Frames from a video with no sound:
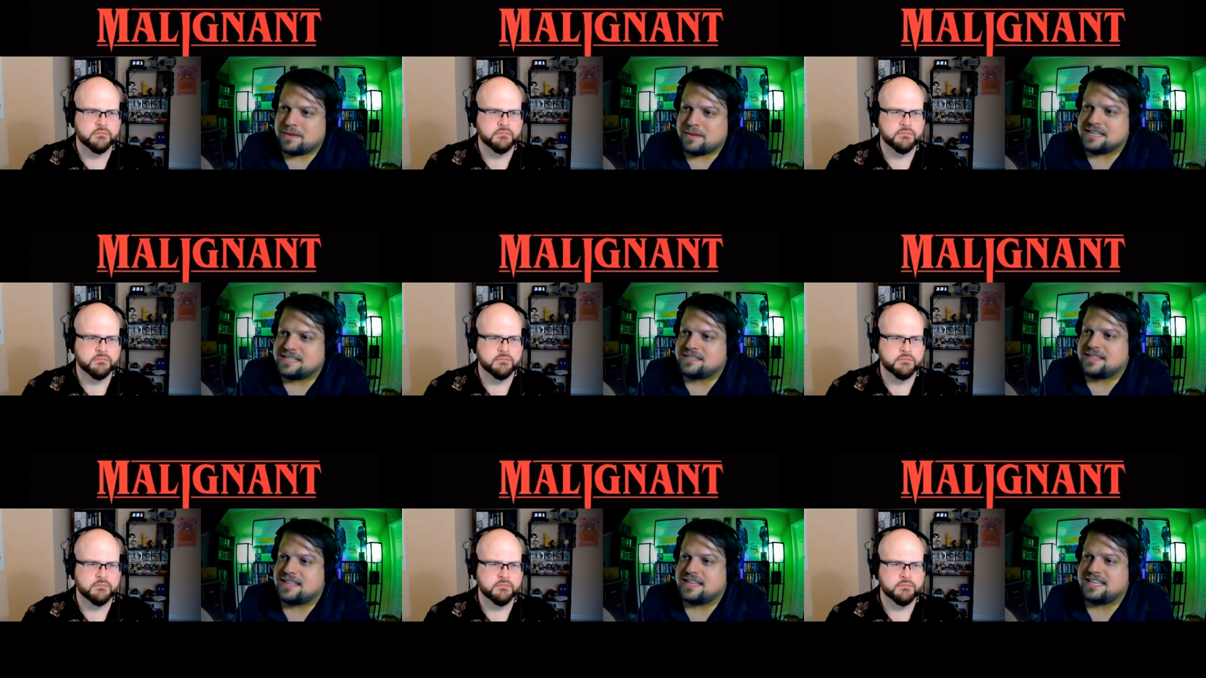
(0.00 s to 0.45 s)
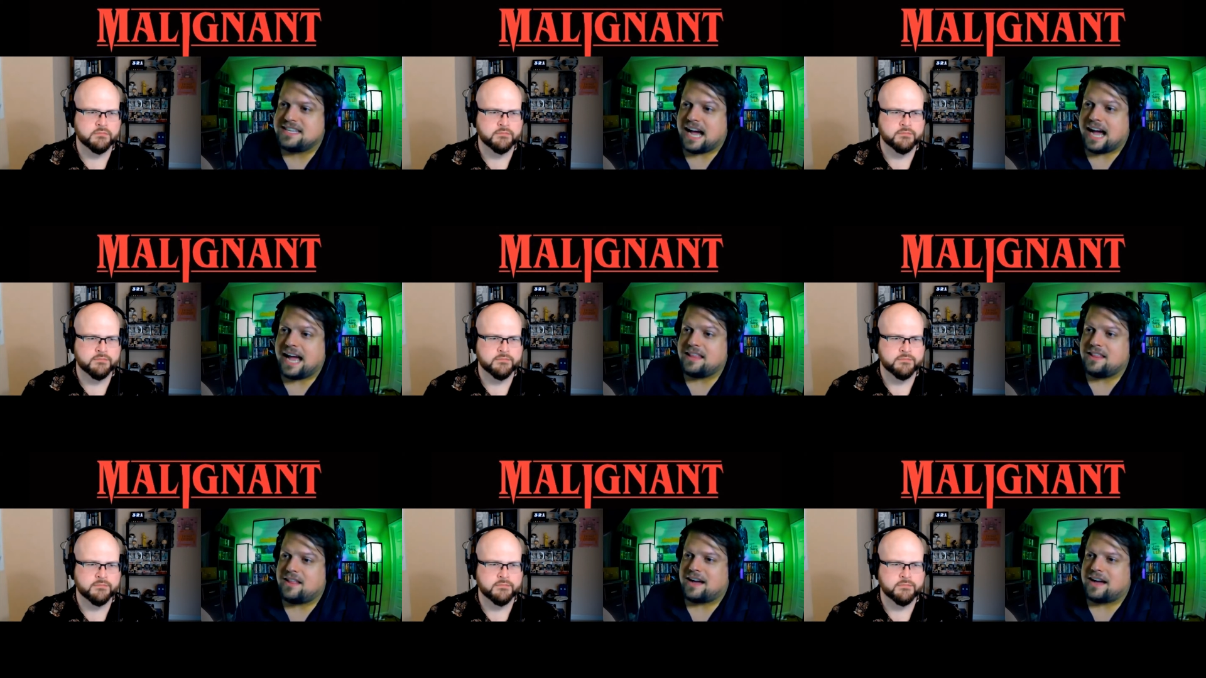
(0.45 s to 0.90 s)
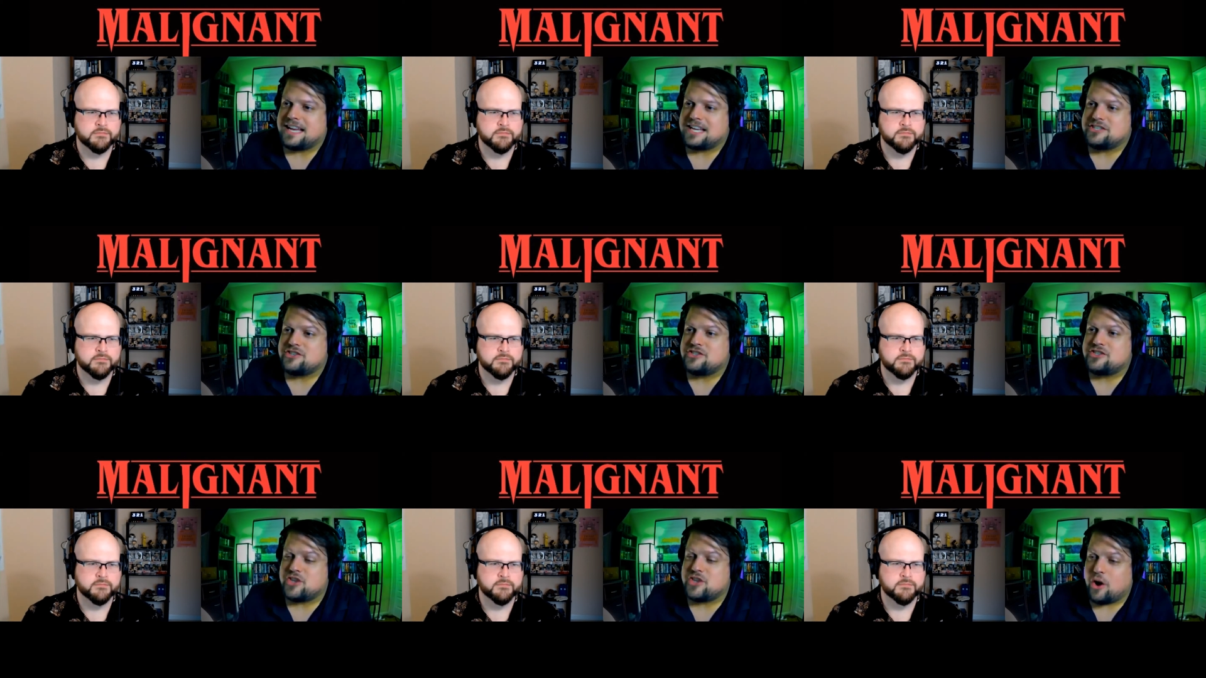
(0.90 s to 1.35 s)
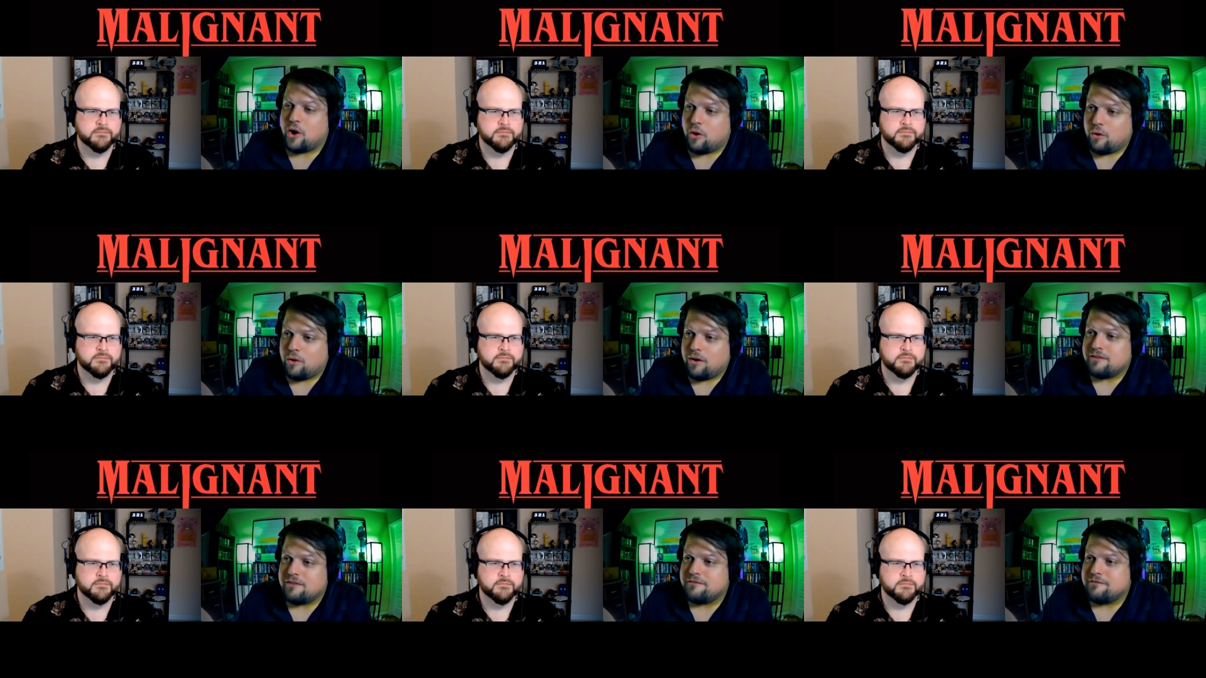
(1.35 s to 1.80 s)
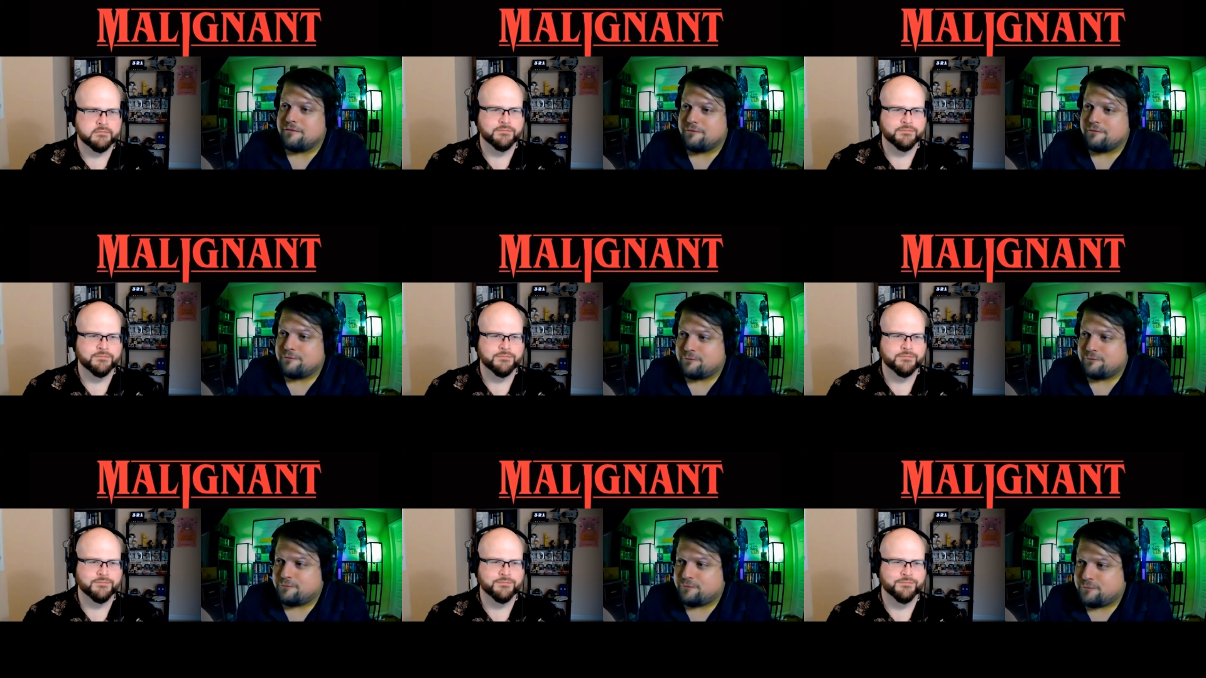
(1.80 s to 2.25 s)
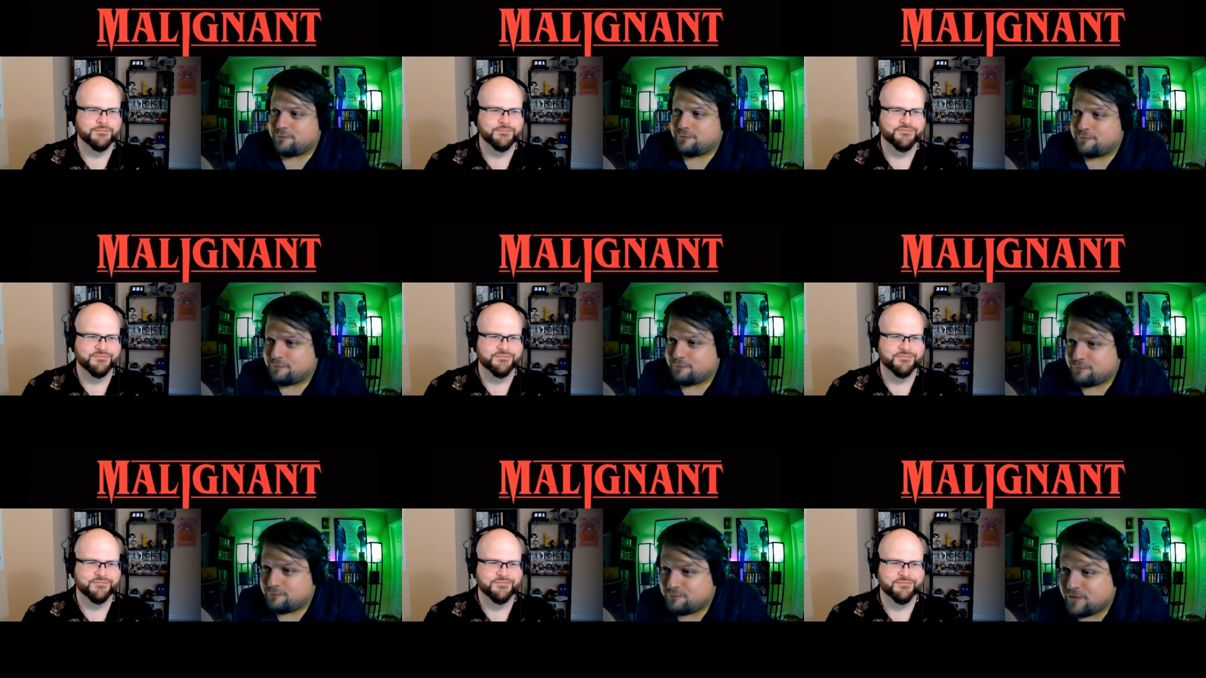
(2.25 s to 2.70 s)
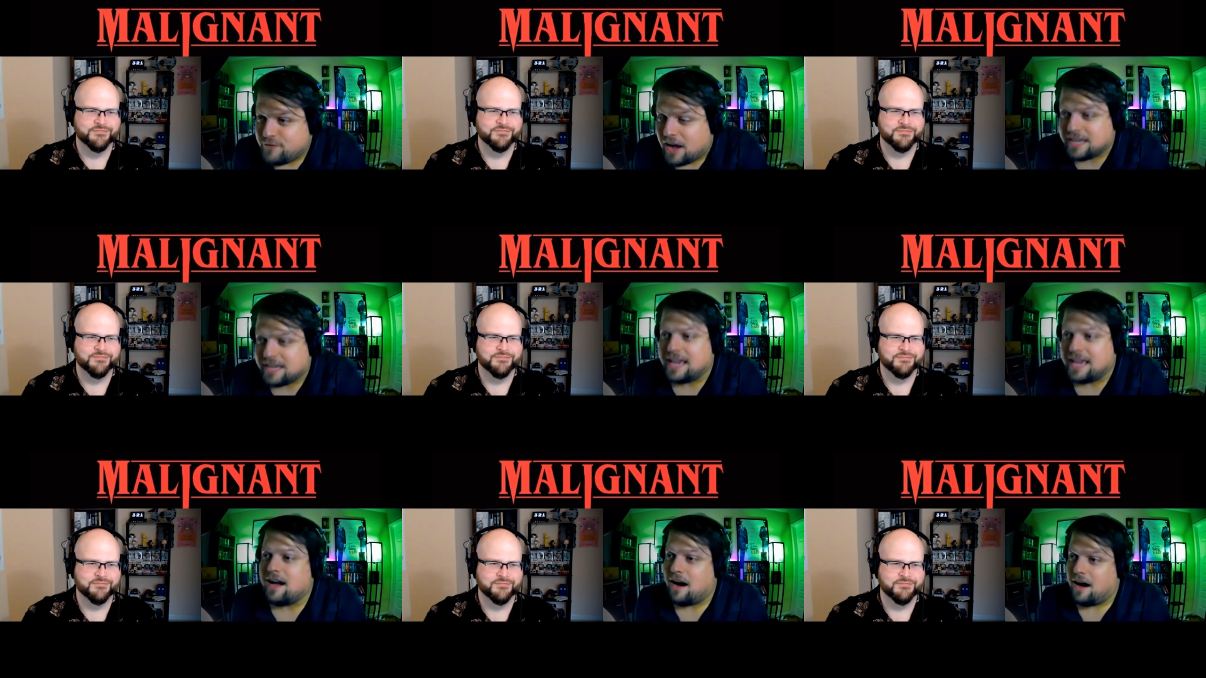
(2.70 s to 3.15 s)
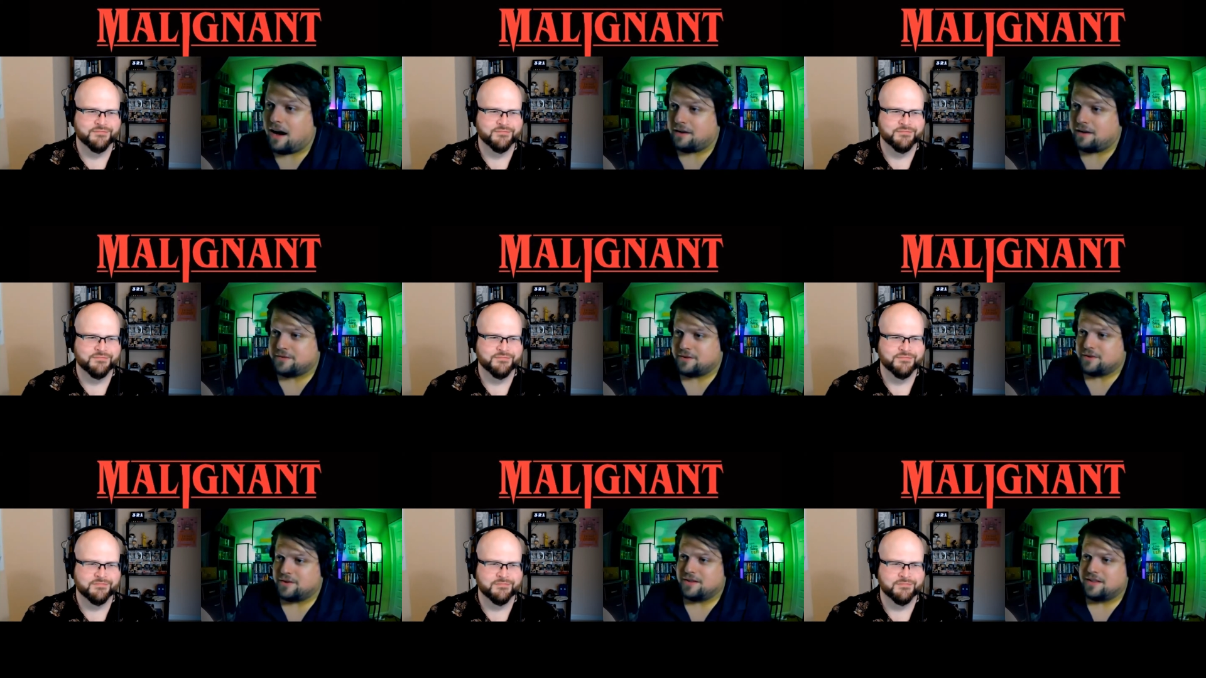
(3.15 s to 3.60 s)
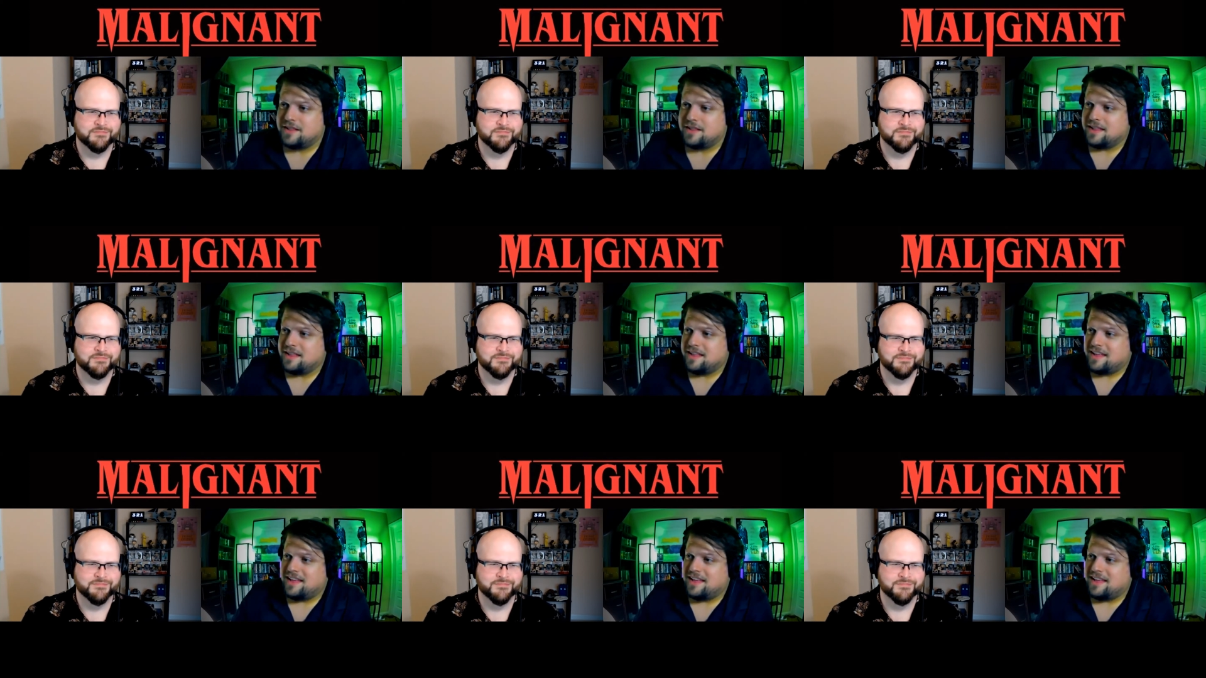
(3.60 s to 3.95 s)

Speaker 1: is the dialogue is so fucking awful.